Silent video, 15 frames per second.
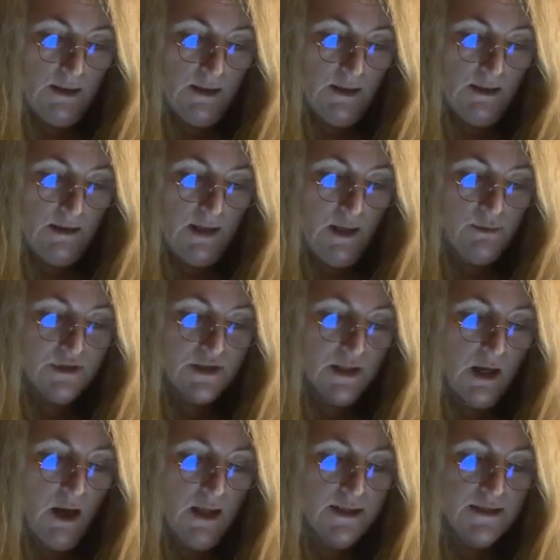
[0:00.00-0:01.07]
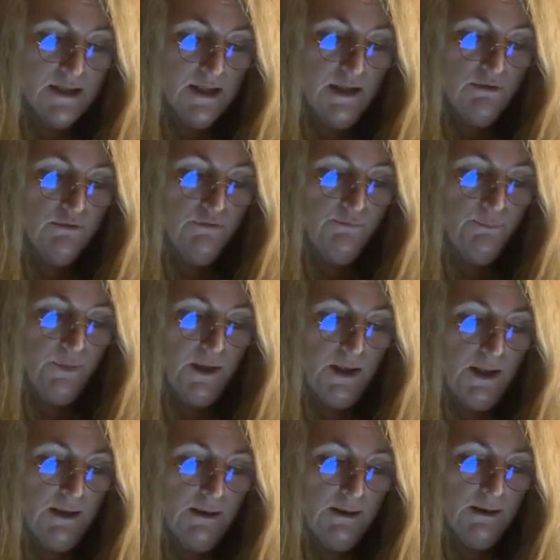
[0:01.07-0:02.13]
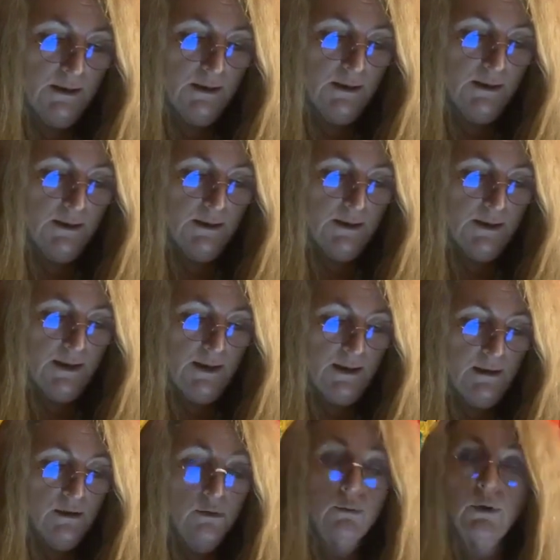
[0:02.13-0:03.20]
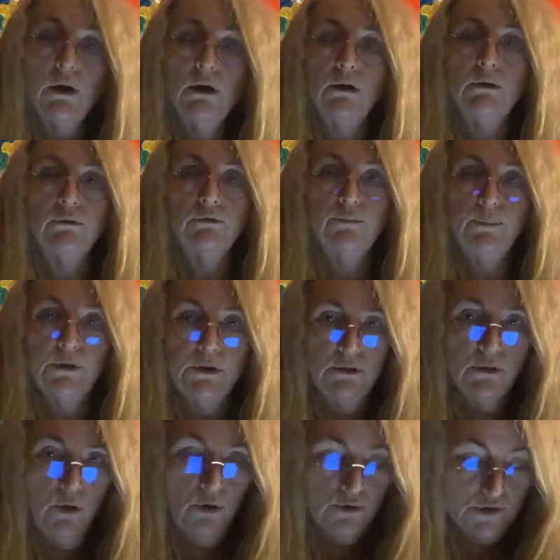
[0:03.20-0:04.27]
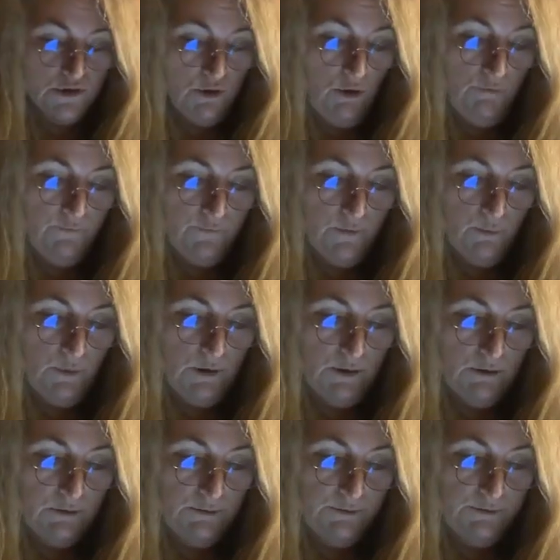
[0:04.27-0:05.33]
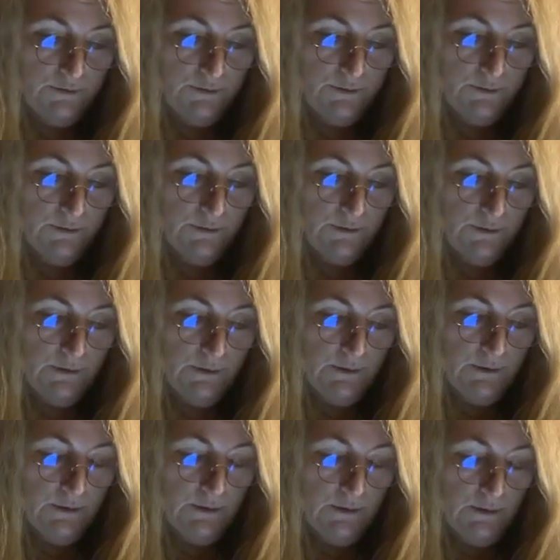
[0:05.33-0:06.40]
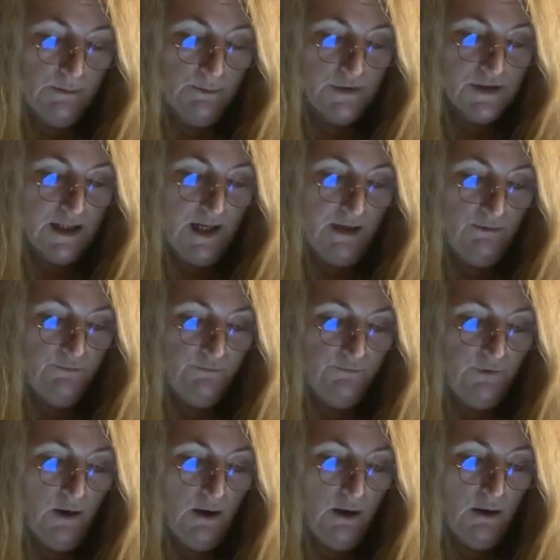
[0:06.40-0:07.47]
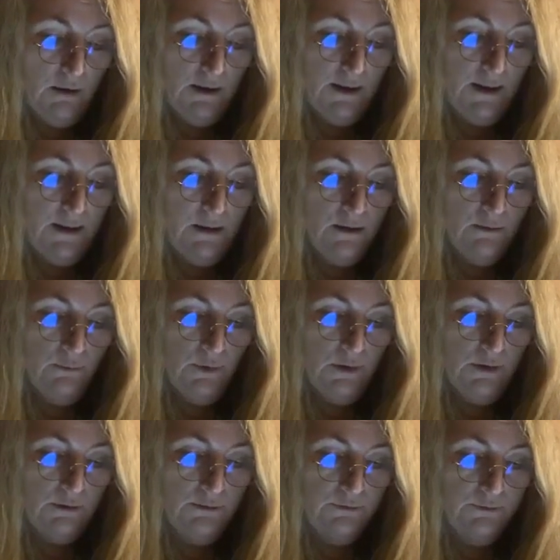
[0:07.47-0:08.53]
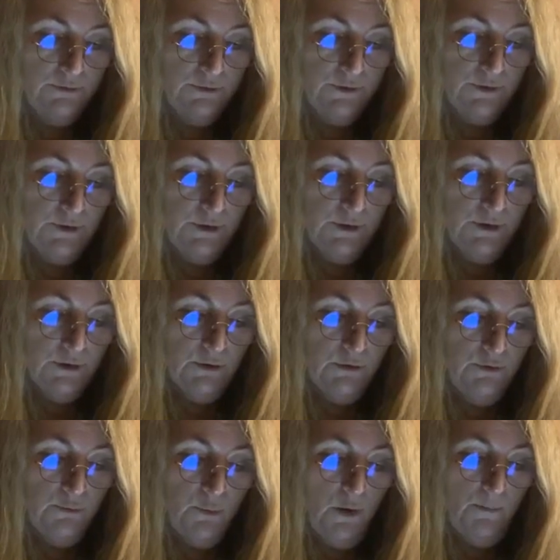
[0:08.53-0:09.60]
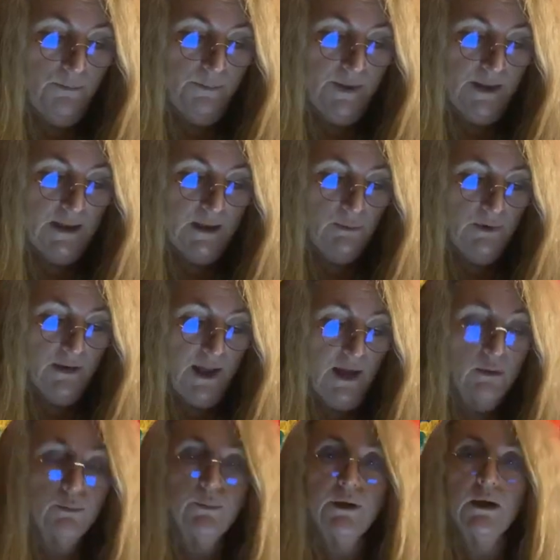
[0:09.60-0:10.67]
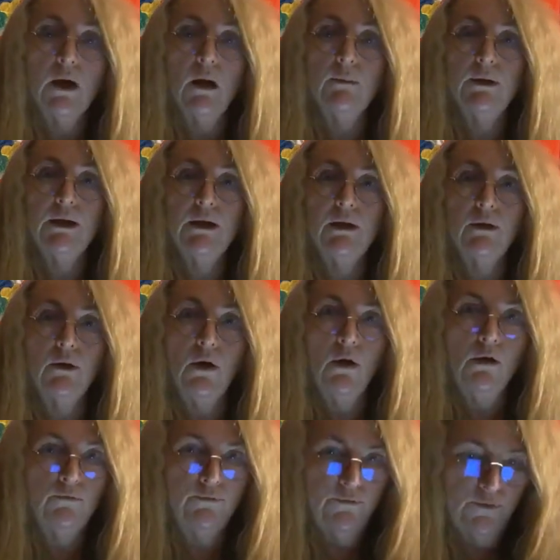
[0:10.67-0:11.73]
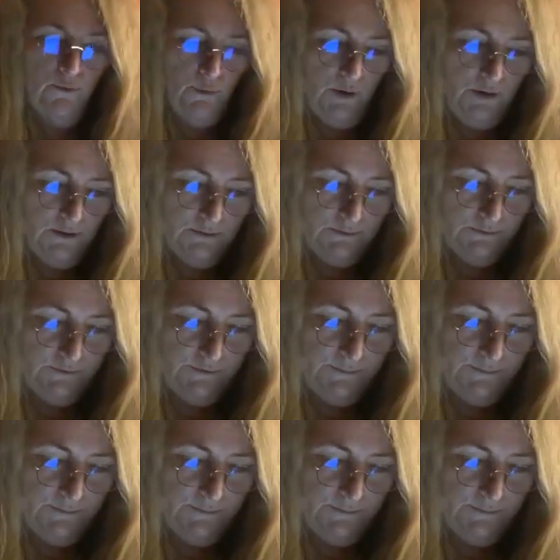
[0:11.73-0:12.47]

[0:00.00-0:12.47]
There was the idea of being in the world but not of the world. But how far in the world could one be without becoming of the world?